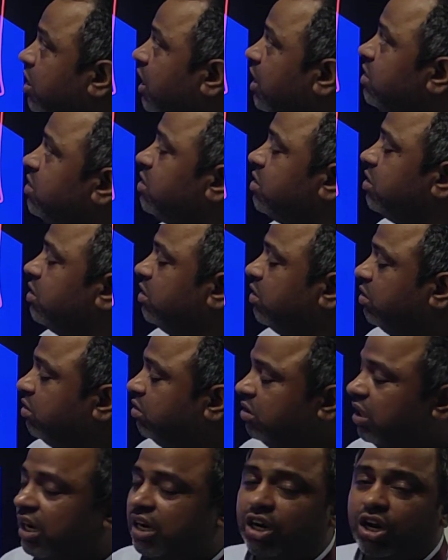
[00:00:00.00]
this
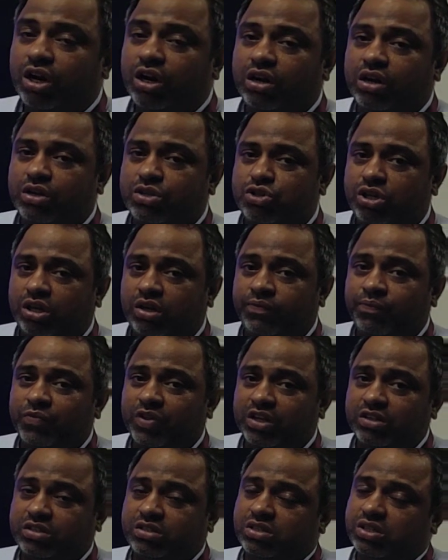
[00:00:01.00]

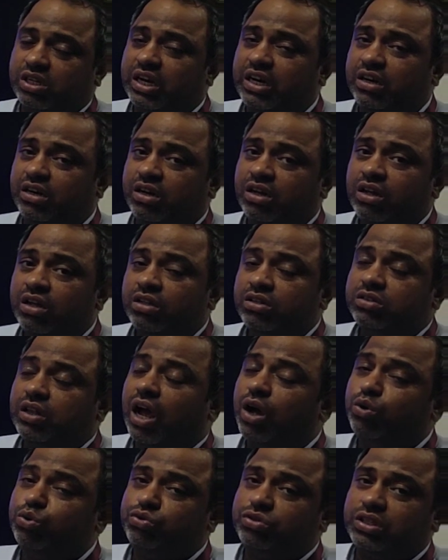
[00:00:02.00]
technology is send
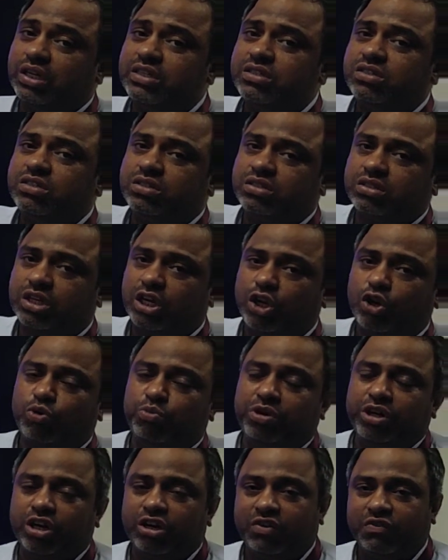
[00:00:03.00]
thousands
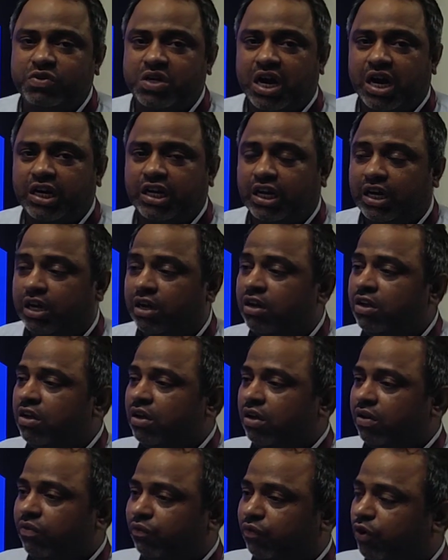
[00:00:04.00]
kilometer of data
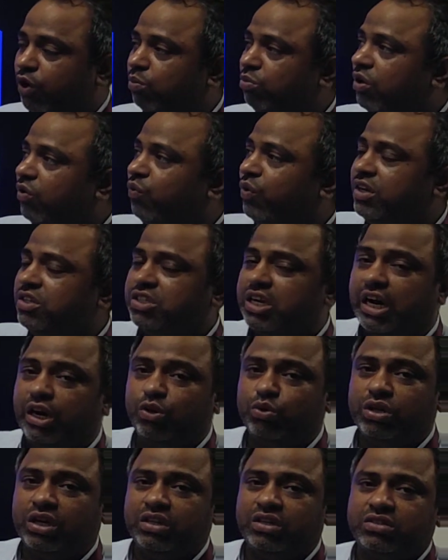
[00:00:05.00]
from the one
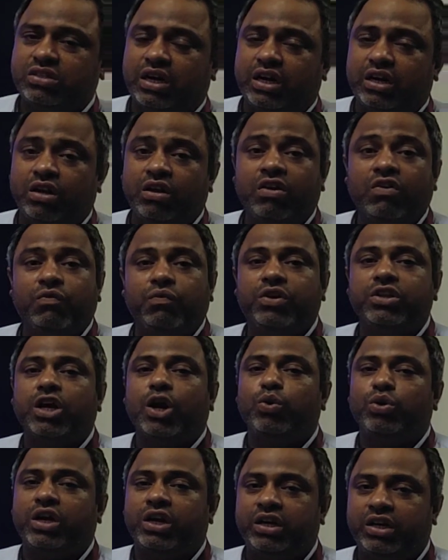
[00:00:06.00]
side to the other side
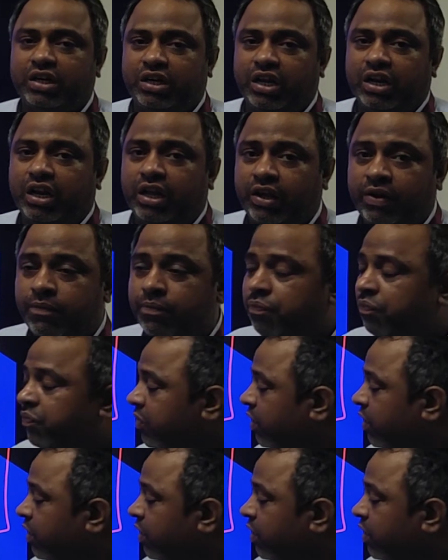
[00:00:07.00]
without any delay.